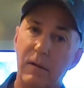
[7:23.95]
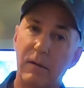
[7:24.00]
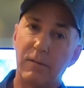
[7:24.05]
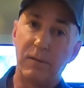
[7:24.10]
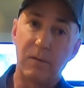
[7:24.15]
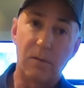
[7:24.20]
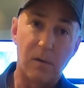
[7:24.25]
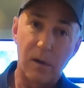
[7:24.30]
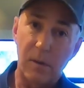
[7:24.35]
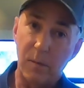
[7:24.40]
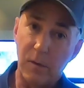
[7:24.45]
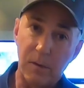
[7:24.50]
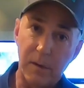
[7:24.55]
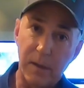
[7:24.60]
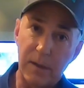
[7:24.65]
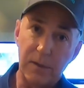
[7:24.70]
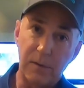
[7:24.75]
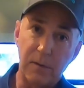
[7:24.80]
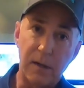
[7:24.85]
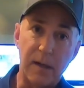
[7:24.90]
Florida
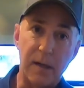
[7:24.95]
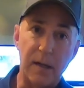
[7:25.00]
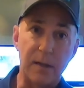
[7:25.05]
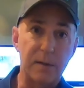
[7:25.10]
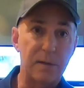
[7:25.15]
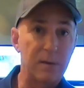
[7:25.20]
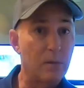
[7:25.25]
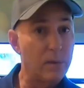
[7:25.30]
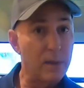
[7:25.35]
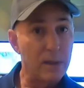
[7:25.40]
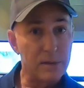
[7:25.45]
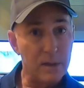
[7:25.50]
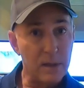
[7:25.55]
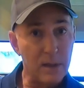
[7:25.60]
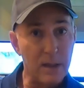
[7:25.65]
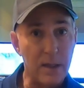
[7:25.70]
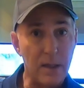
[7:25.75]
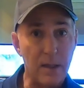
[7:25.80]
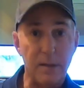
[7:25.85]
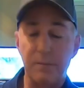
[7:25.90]
marine tracks,
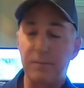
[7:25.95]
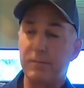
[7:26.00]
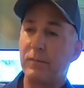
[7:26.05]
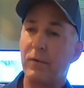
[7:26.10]
Louisiana